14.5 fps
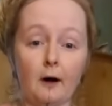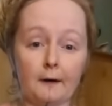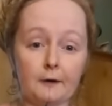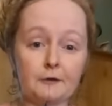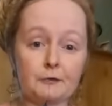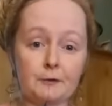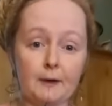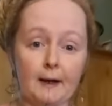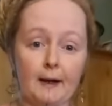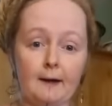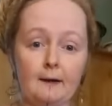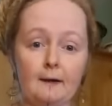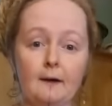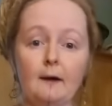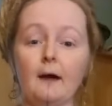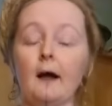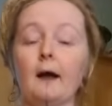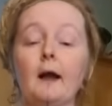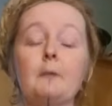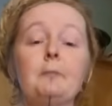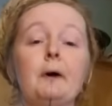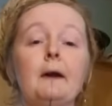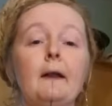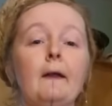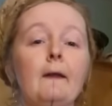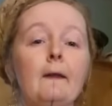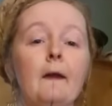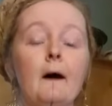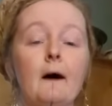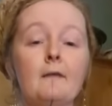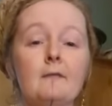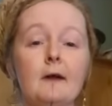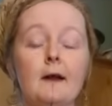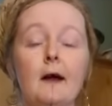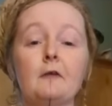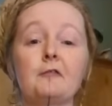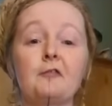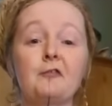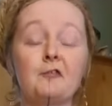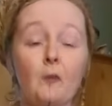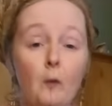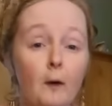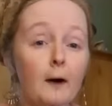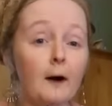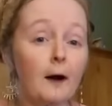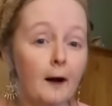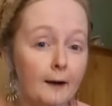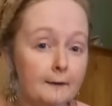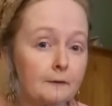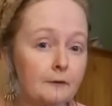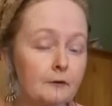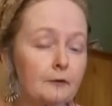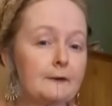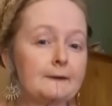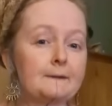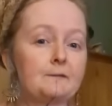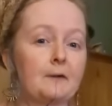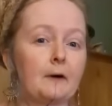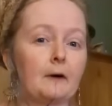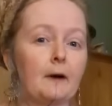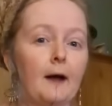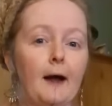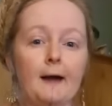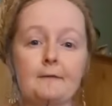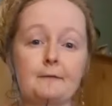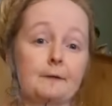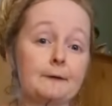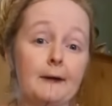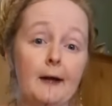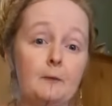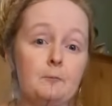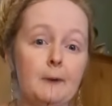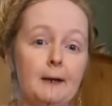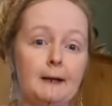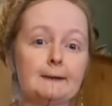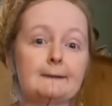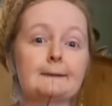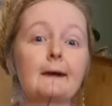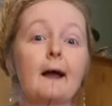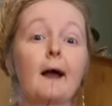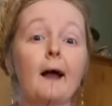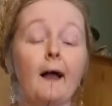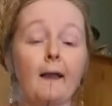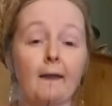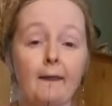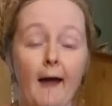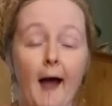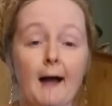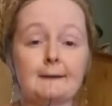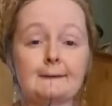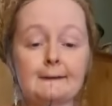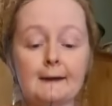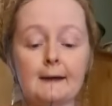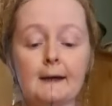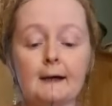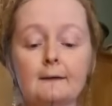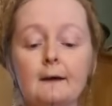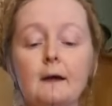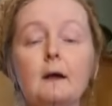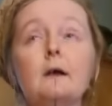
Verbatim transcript: on a tray, and I put it in the oven at 400 degrees Fahrenheit for 10 minutes. That's it.